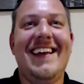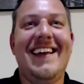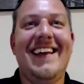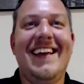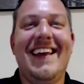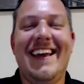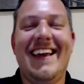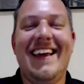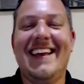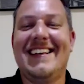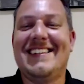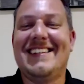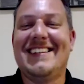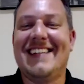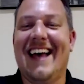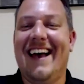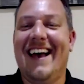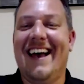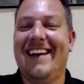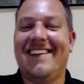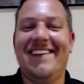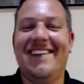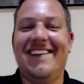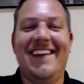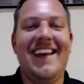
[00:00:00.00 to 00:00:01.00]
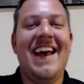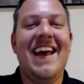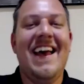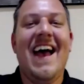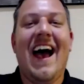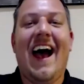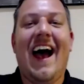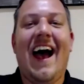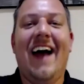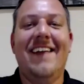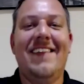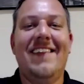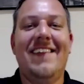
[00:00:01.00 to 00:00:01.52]
Exactly.
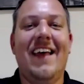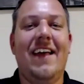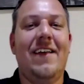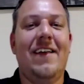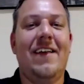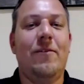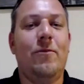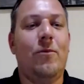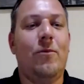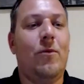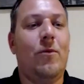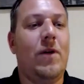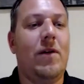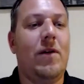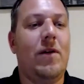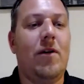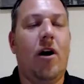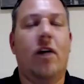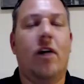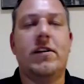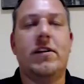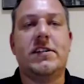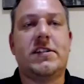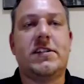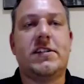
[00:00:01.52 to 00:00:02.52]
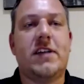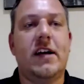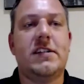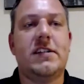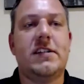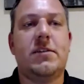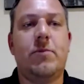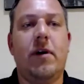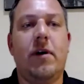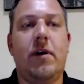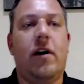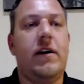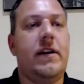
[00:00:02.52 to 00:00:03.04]
And then we were all discussing,
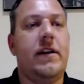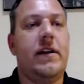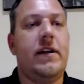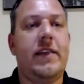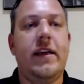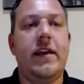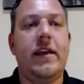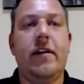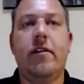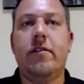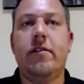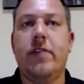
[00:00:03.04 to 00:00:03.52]
we all had dinner.